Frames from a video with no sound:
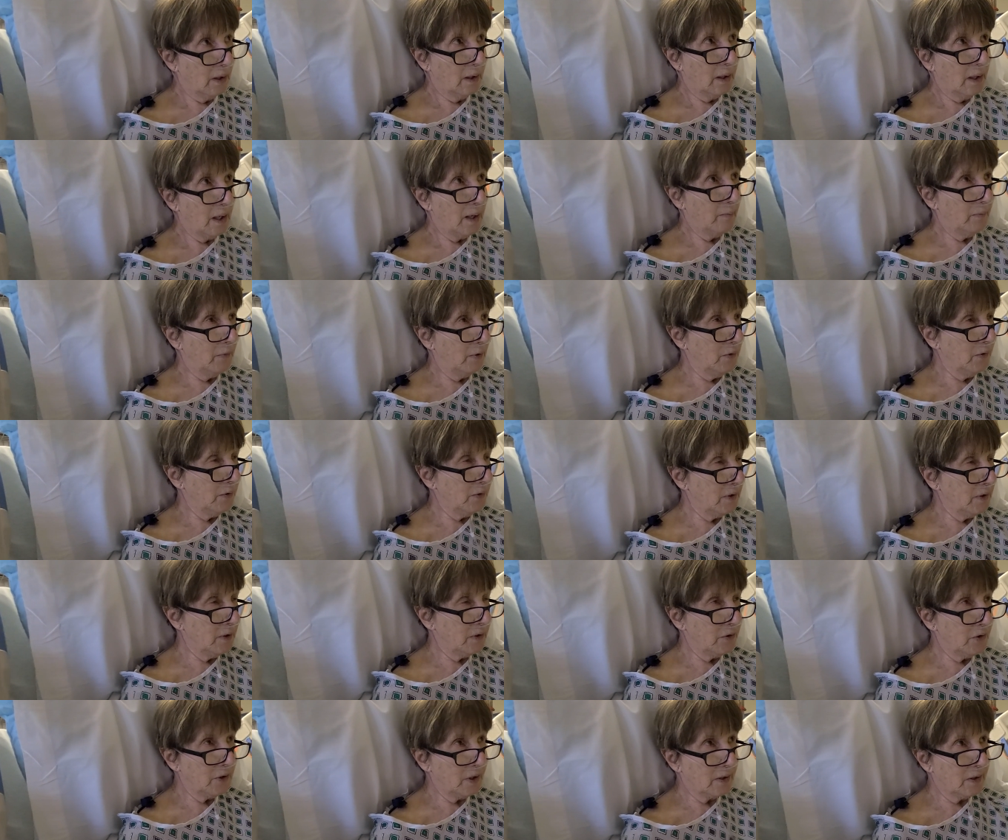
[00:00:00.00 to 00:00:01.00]
I'm losing
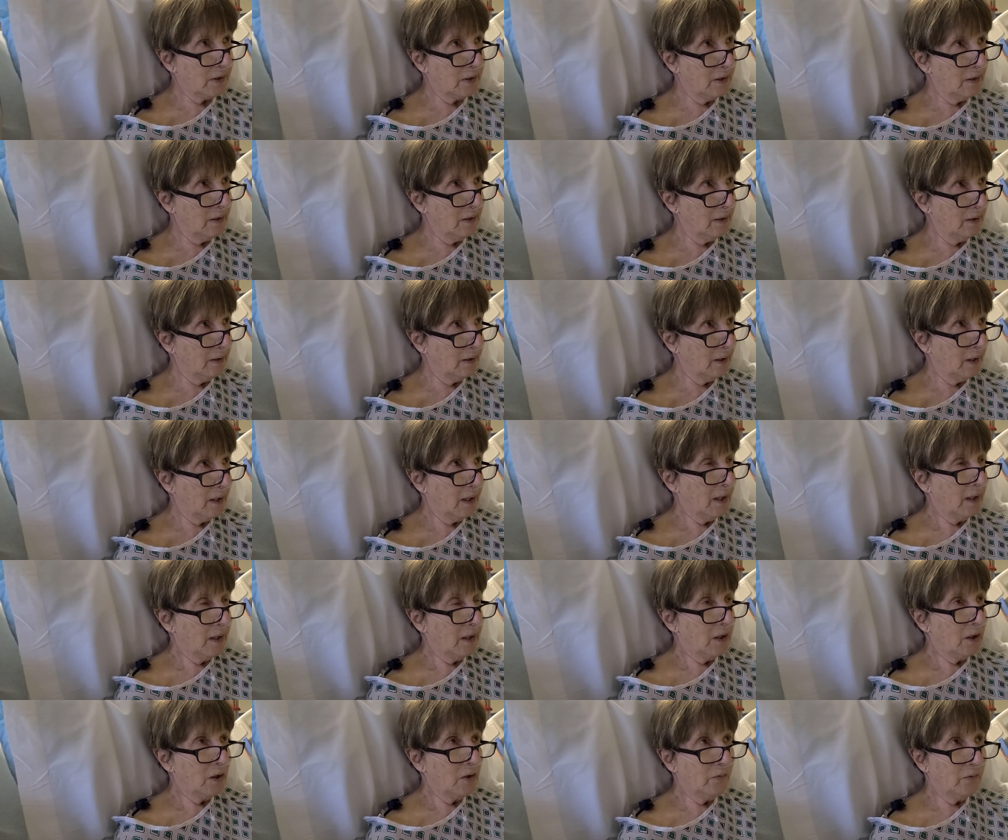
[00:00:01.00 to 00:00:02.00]
it, Justin.
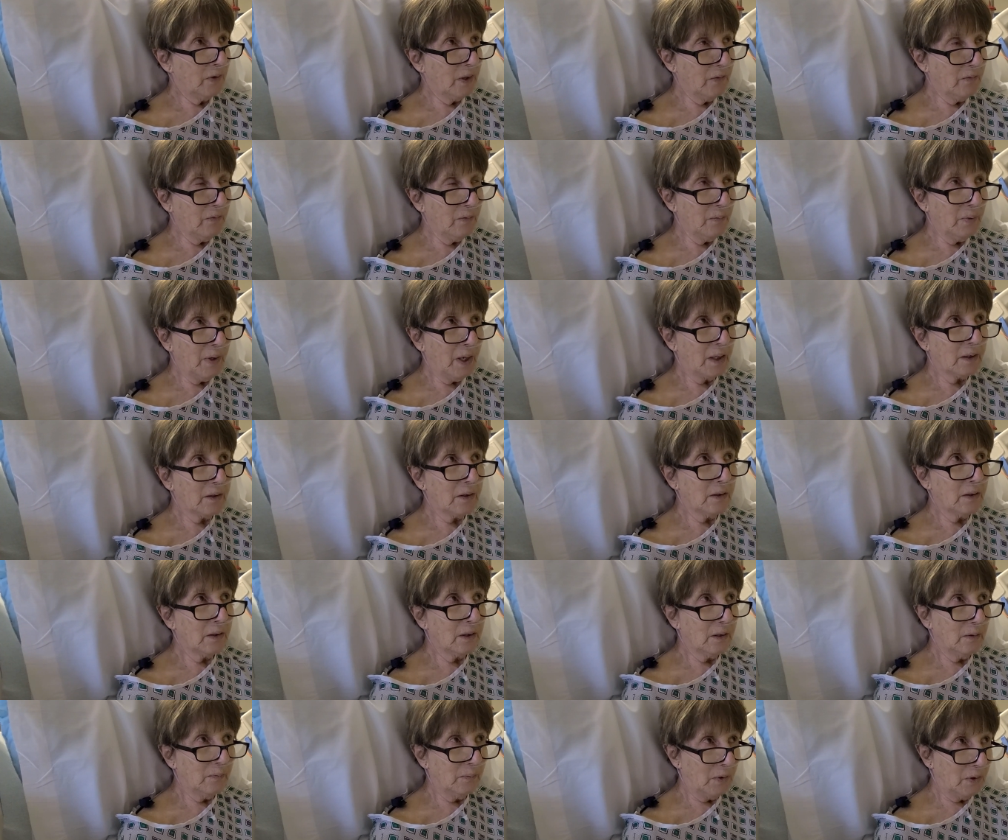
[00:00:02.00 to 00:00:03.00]
You've given back to the
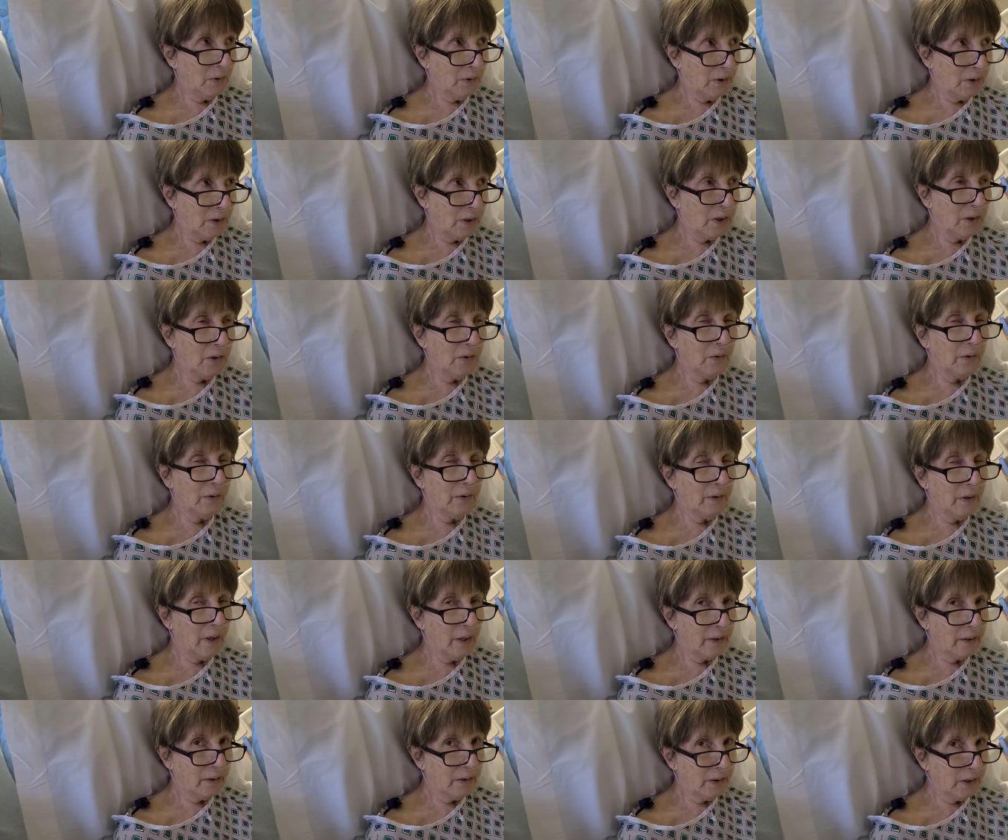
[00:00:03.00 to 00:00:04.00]
community. You are
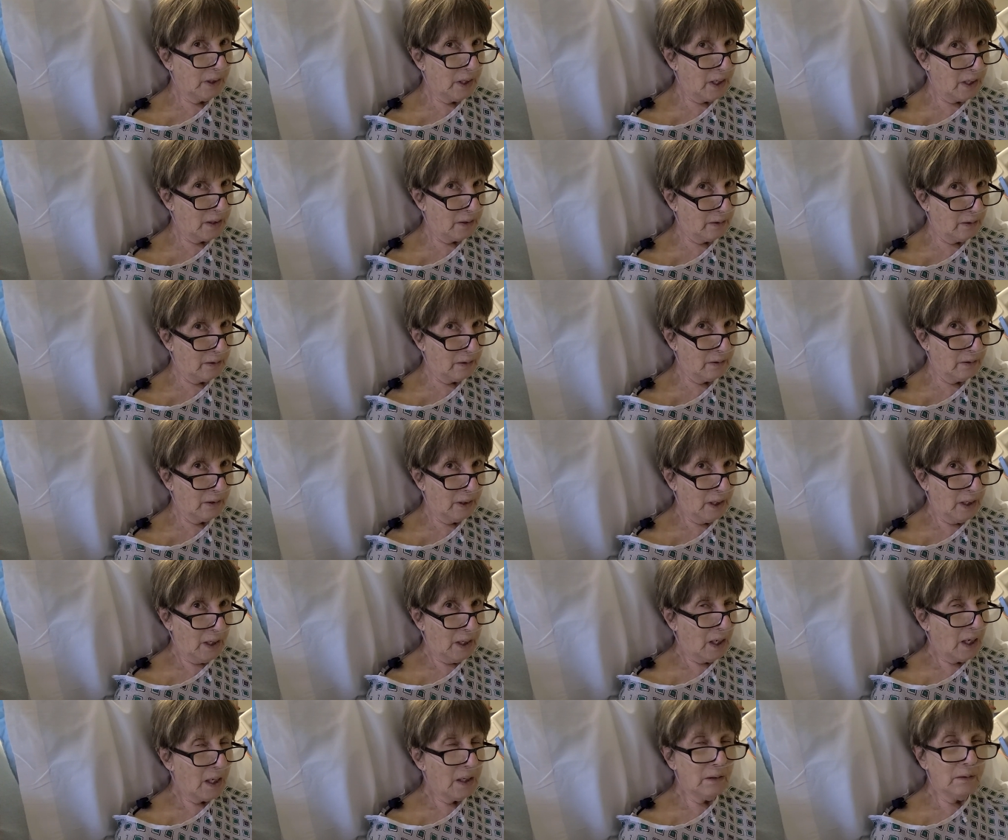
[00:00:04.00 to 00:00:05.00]
not a taker.
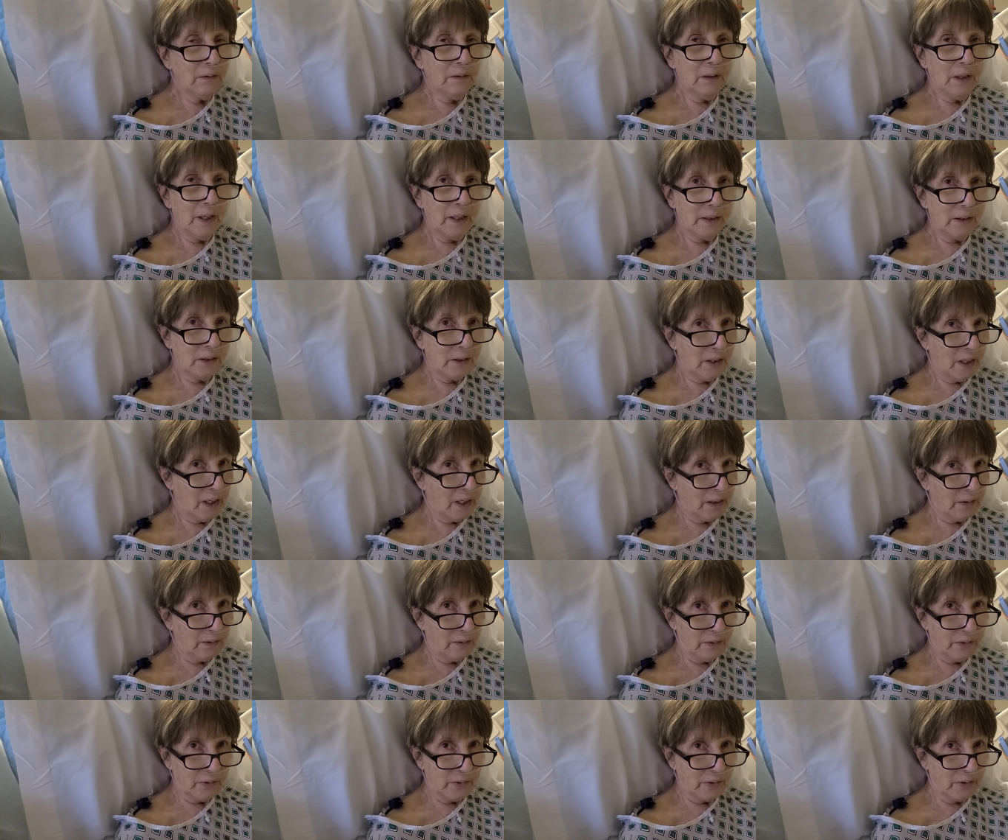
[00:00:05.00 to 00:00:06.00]
I don't like
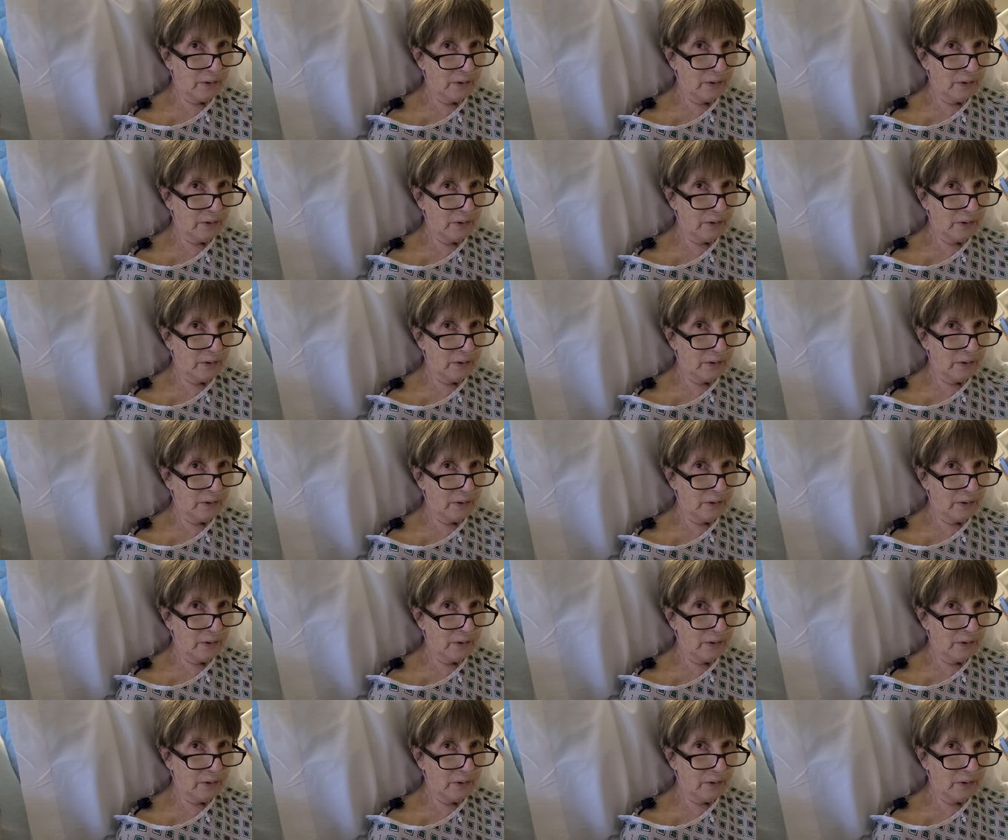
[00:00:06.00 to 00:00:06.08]
takers.